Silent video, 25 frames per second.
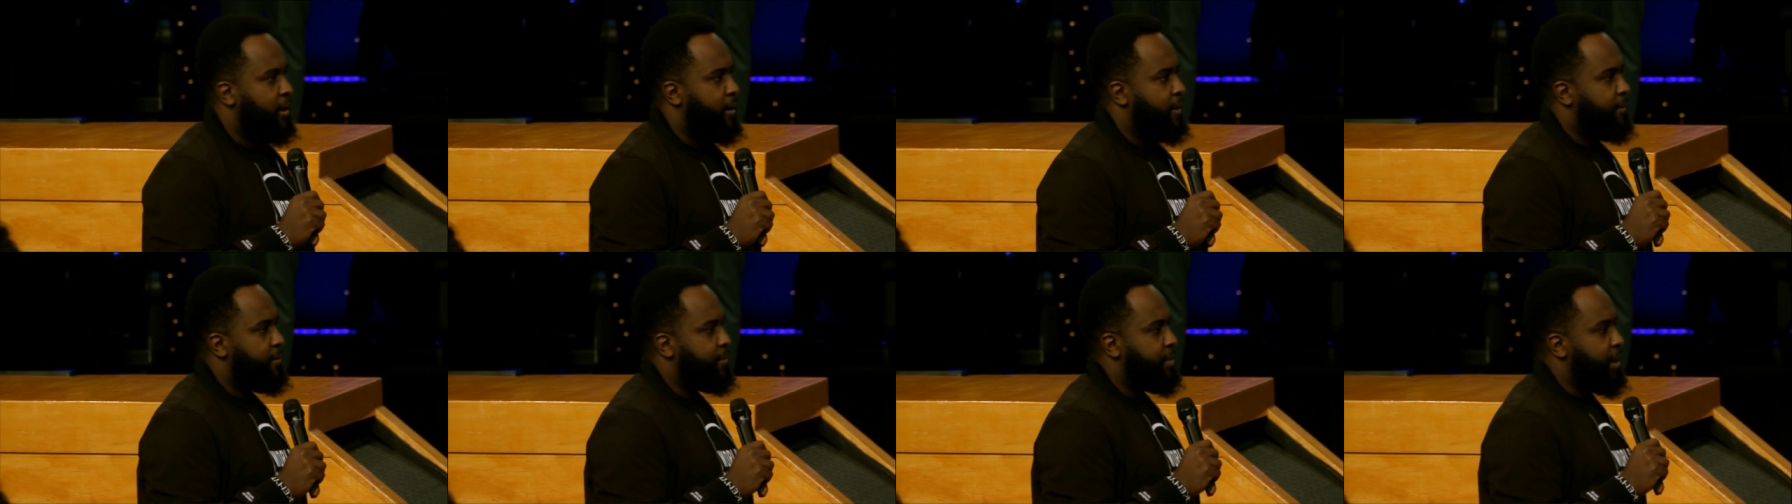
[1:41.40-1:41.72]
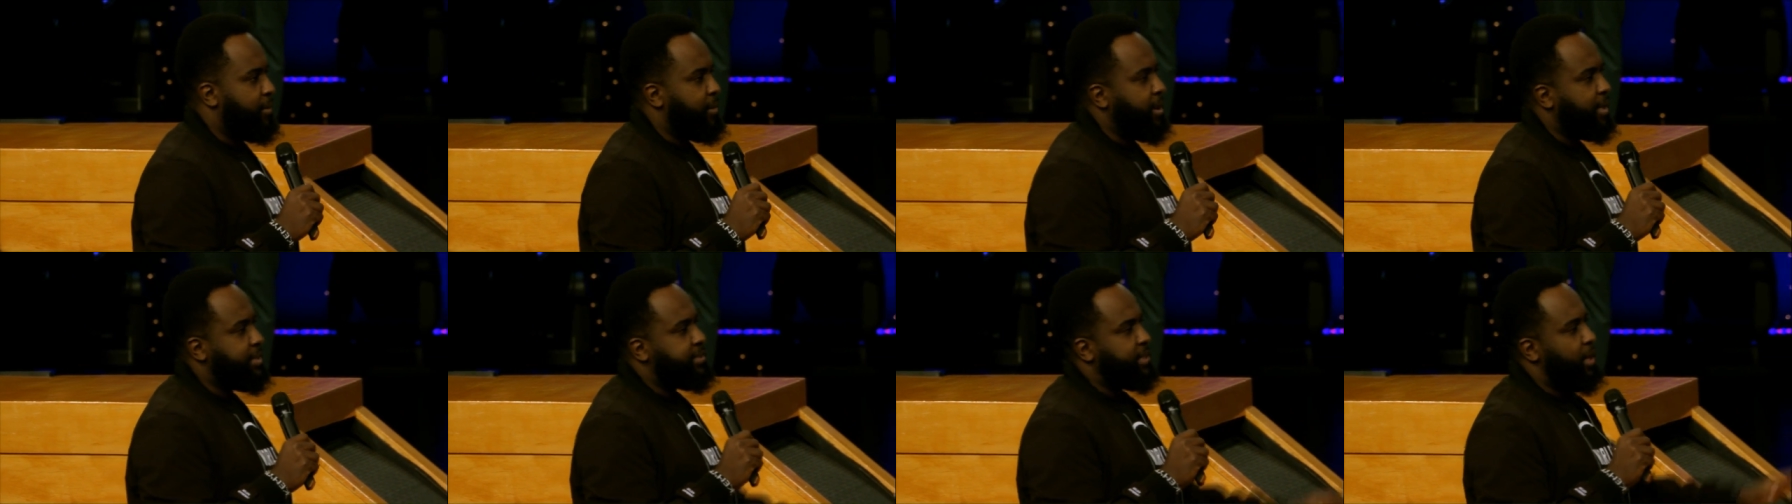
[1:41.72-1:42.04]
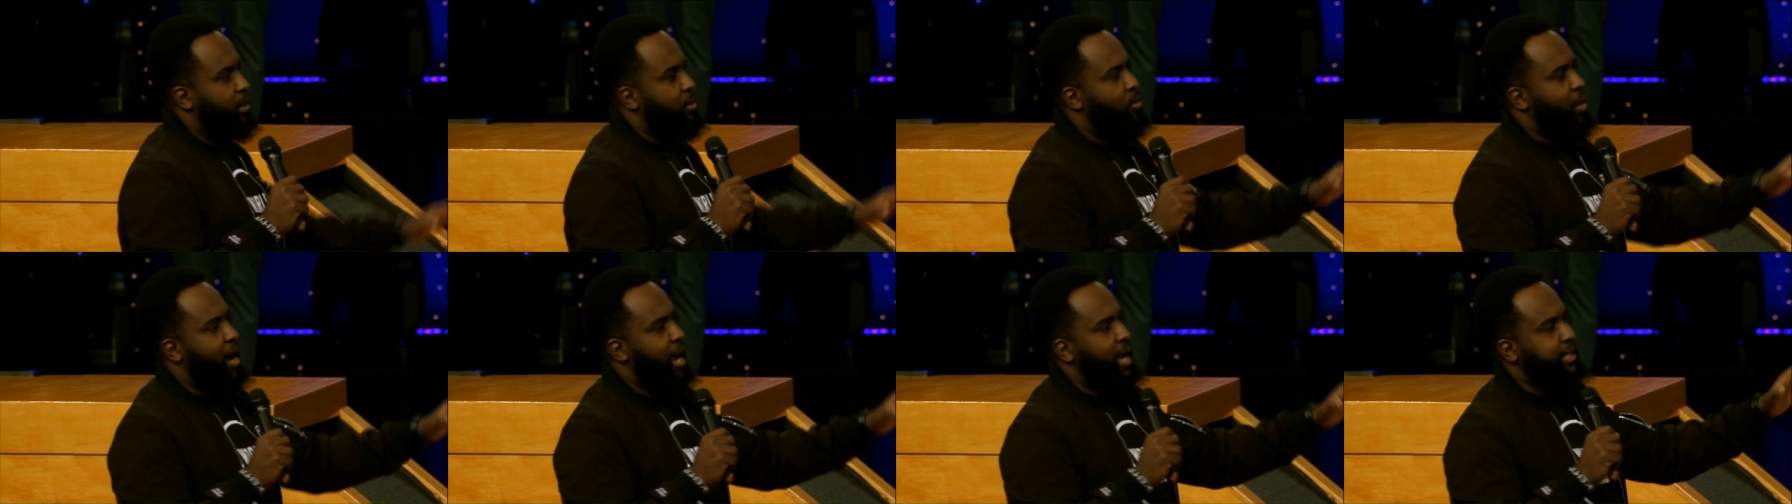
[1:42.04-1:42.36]
The
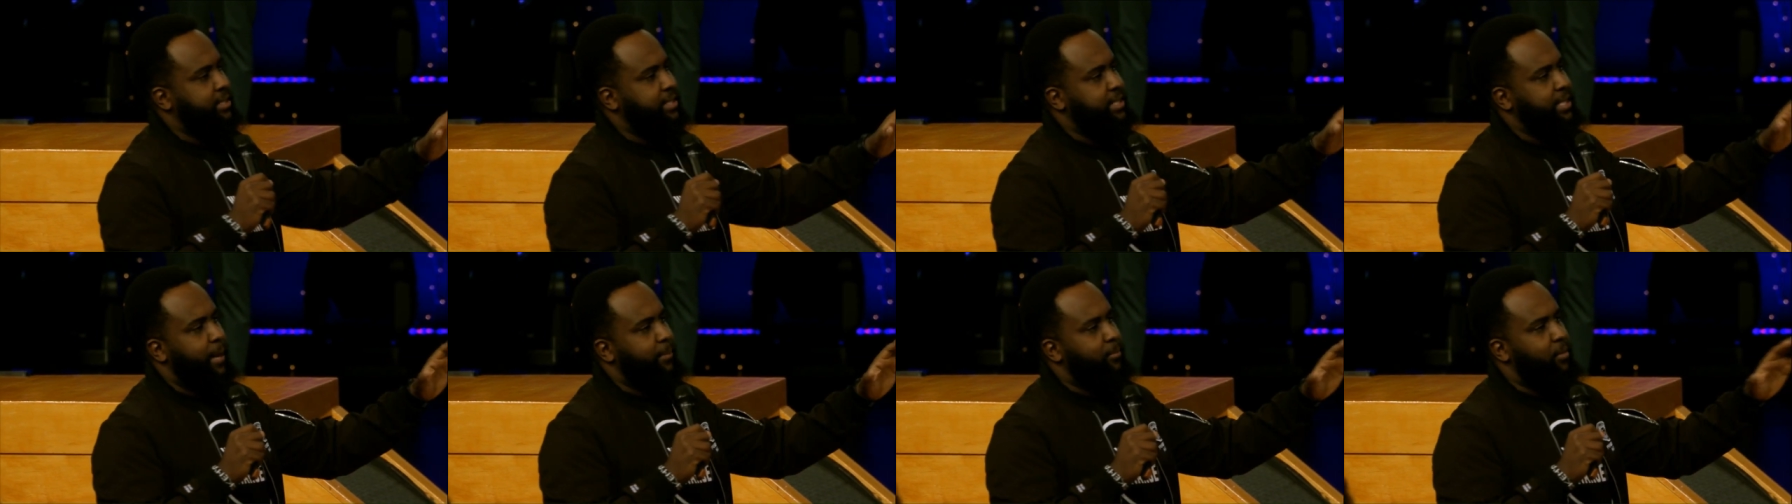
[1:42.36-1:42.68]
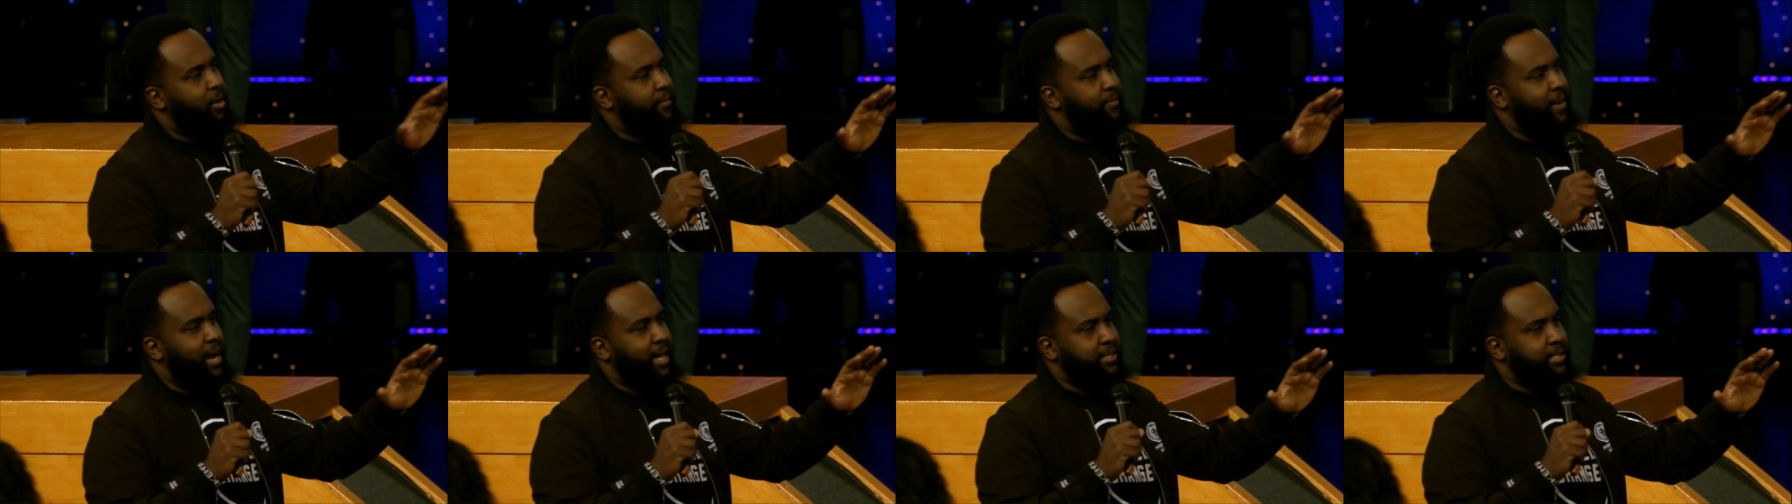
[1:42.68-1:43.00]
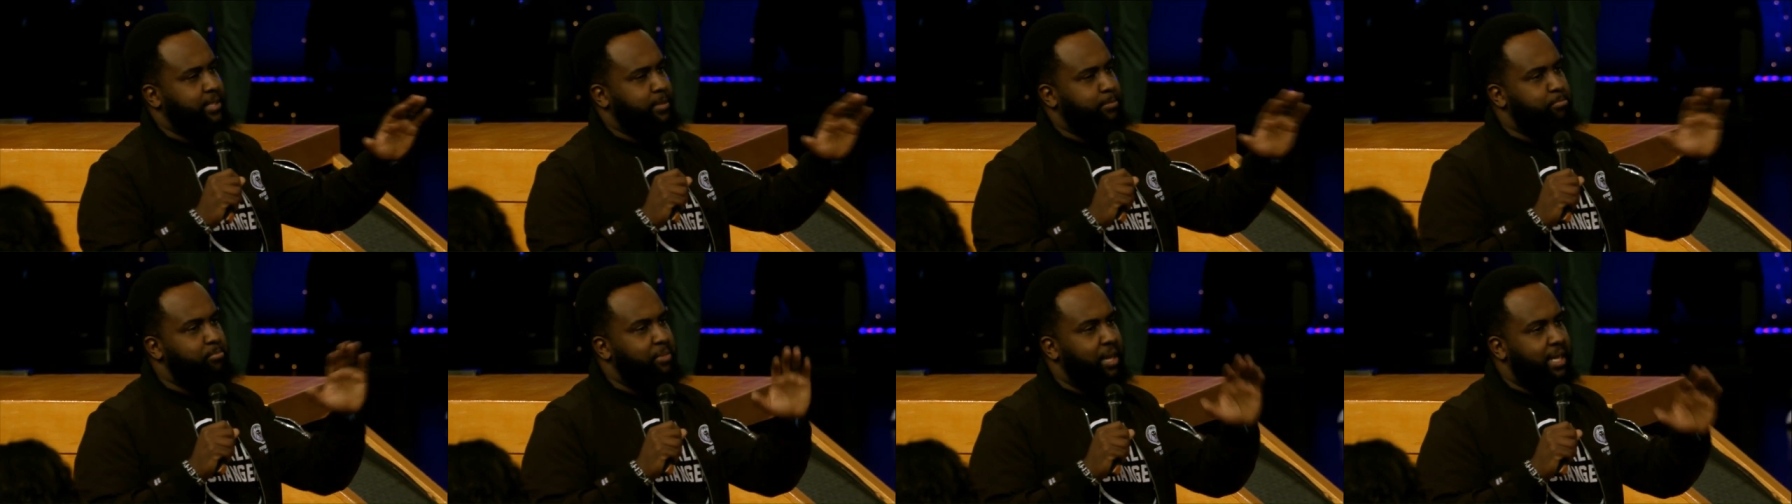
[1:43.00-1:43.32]
reason why some of
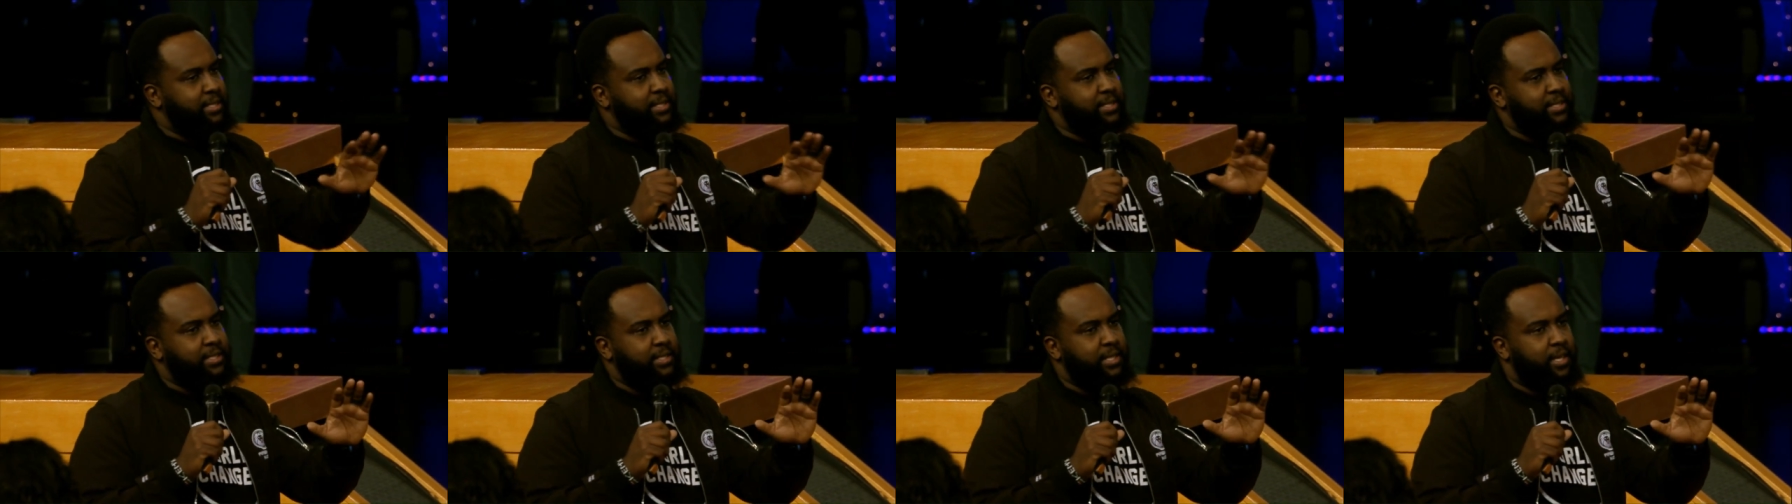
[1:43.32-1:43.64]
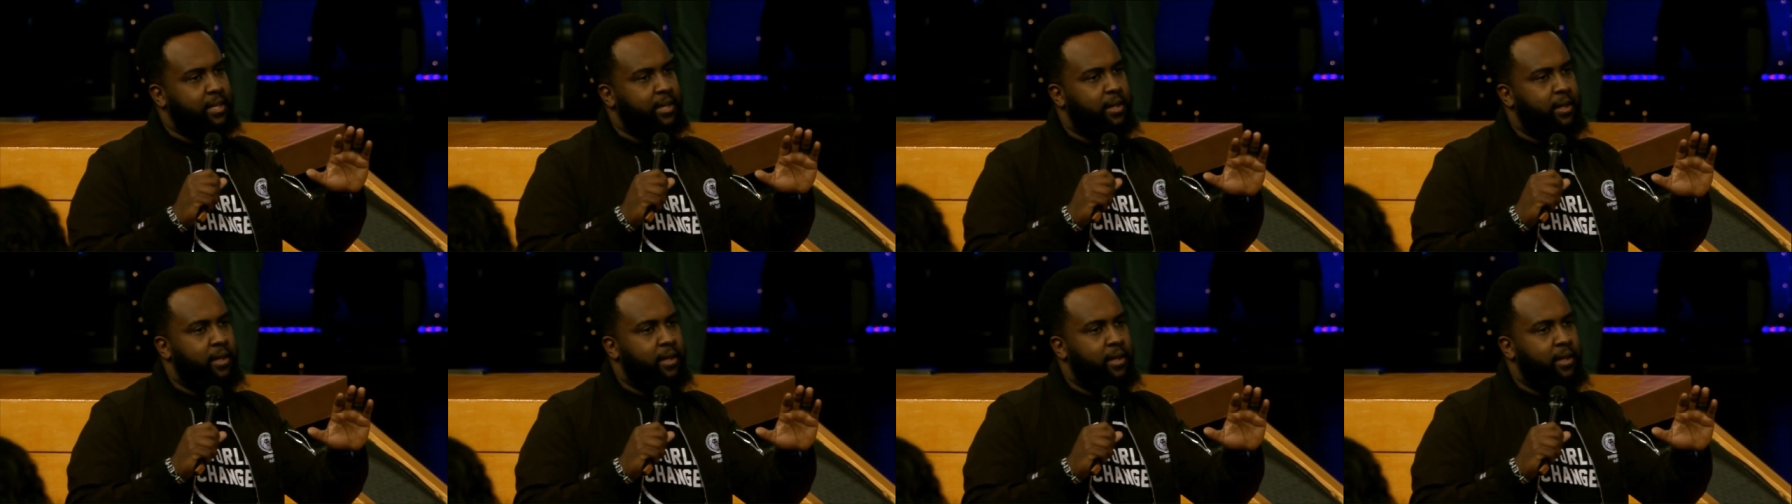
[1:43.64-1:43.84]
us miss